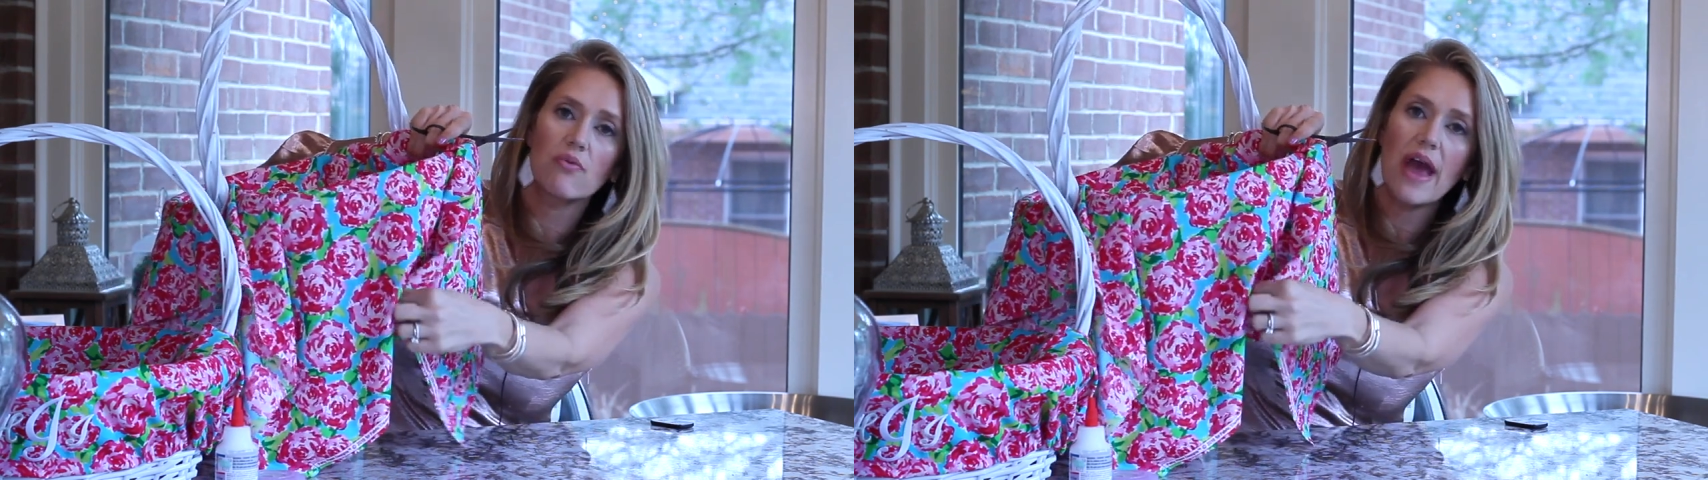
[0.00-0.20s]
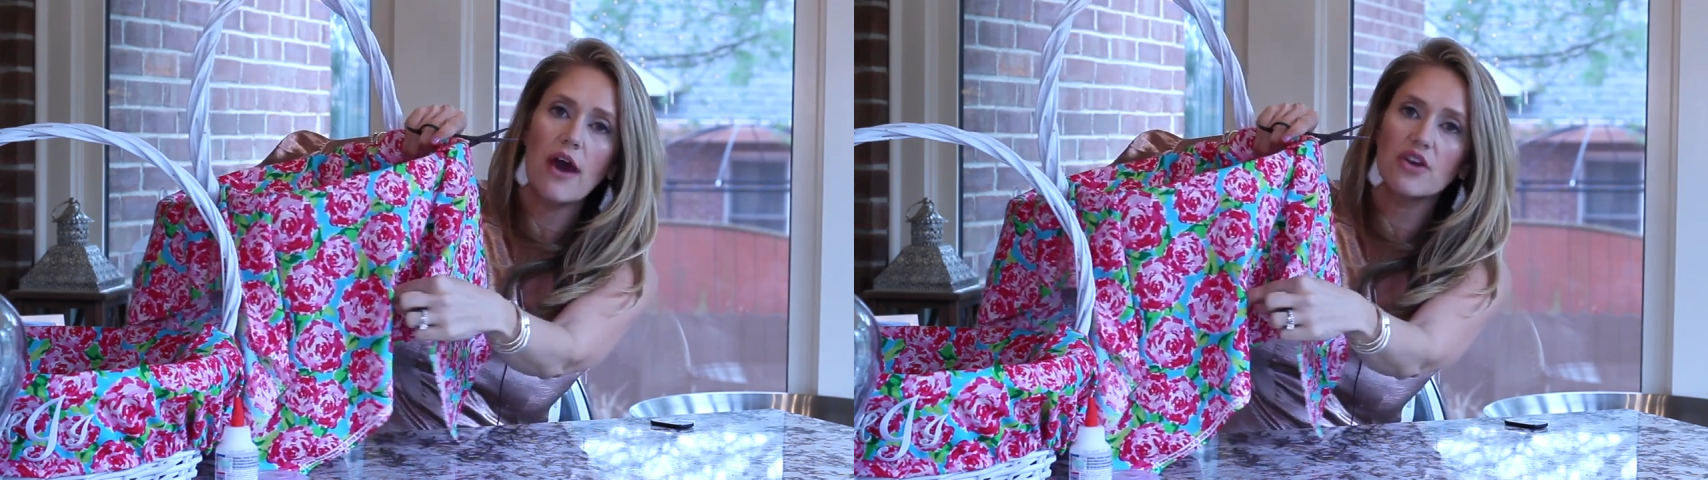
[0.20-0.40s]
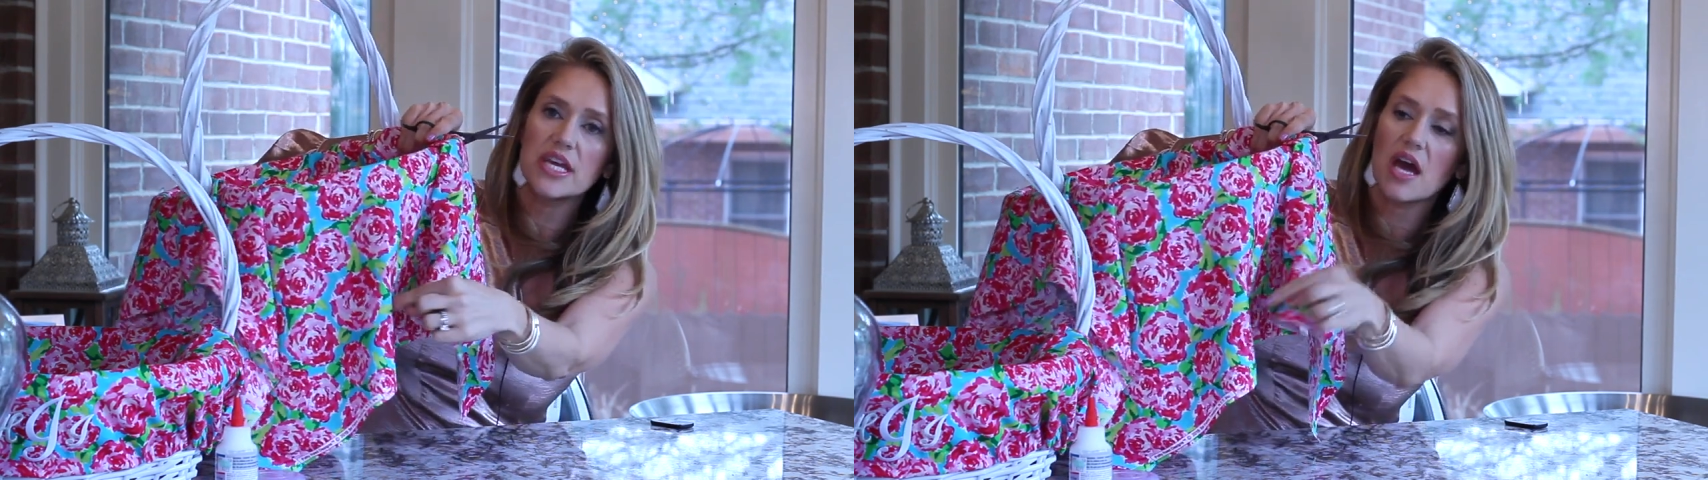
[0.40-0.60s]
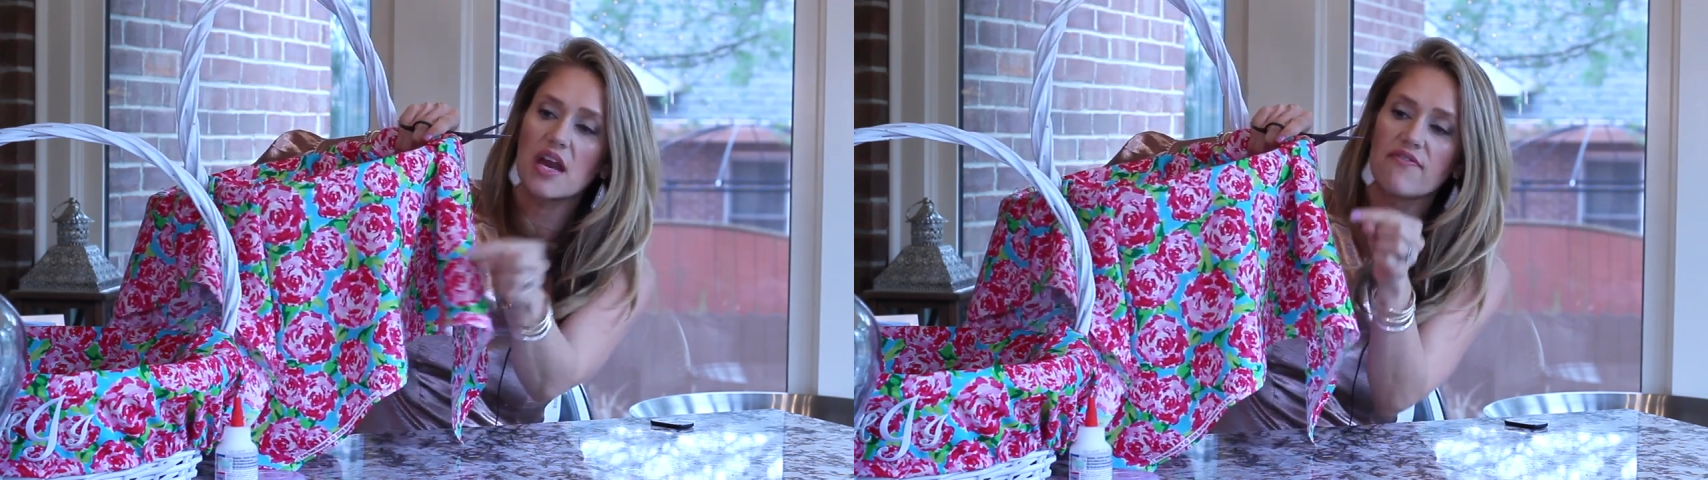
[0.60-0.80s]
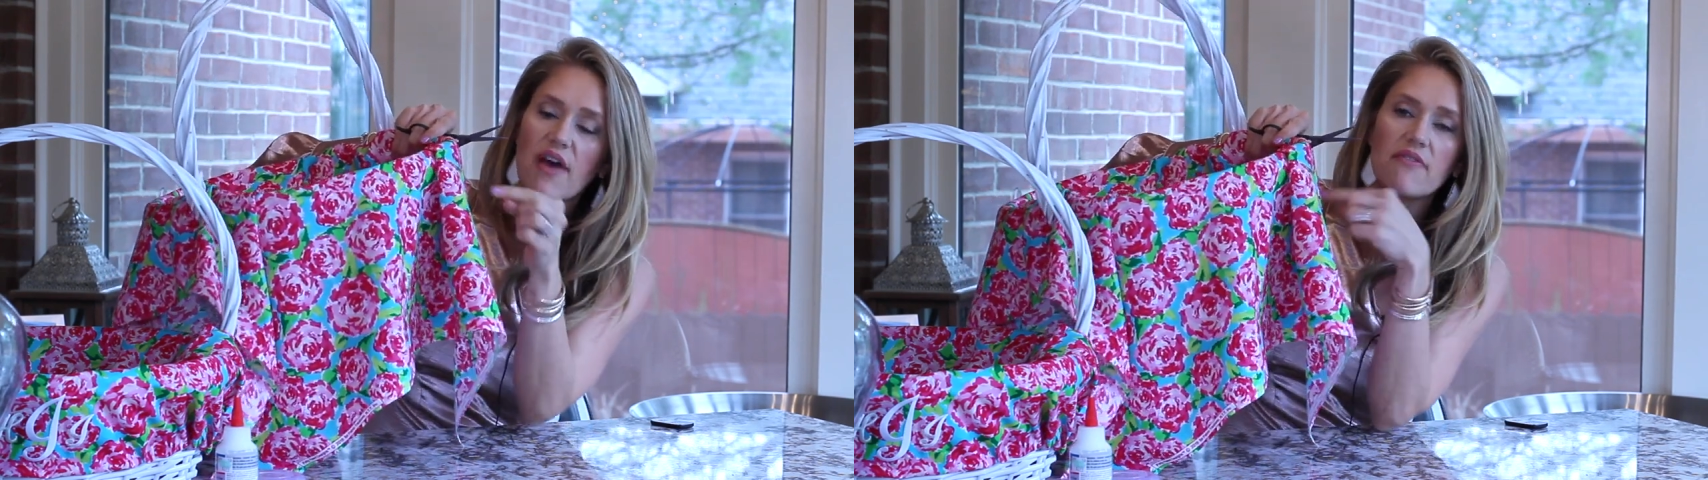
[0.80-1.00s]
around and
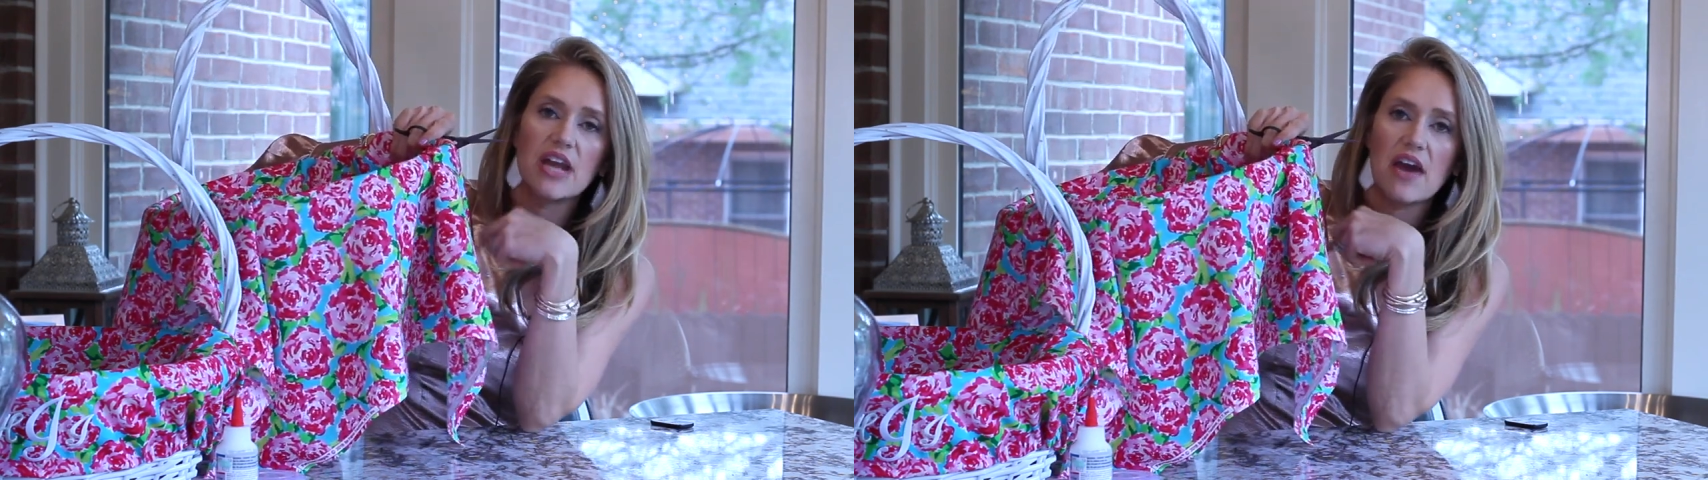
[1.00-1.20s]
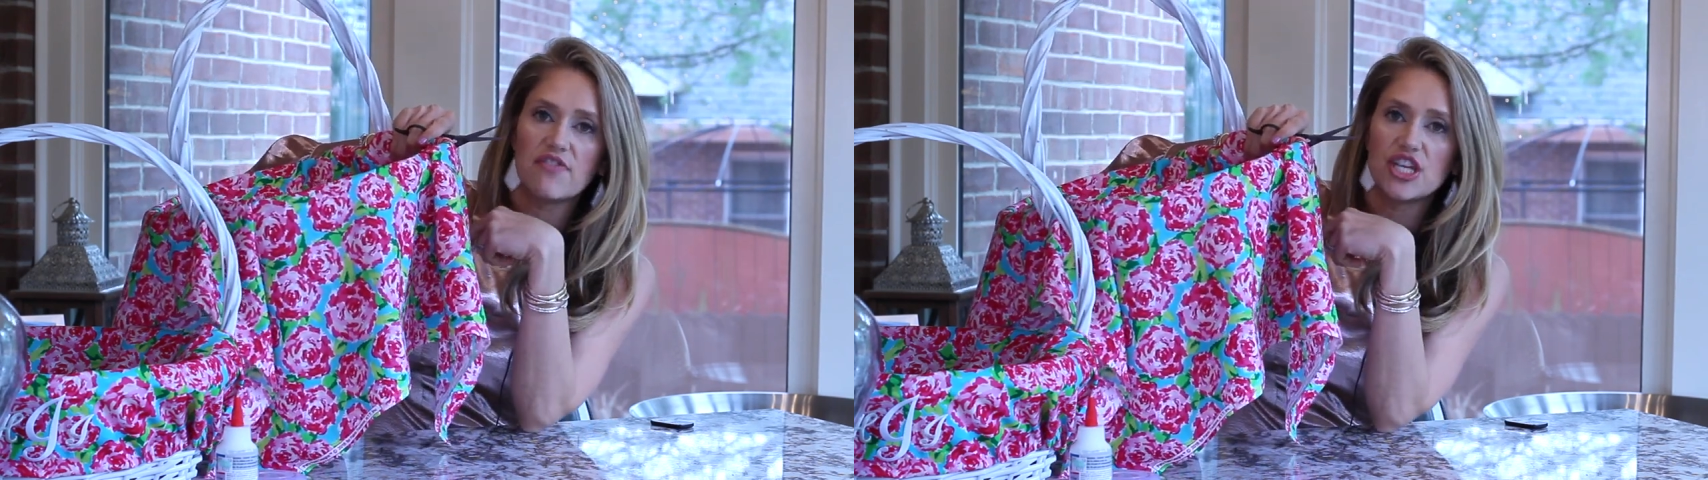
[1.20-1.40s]
cut it 5.5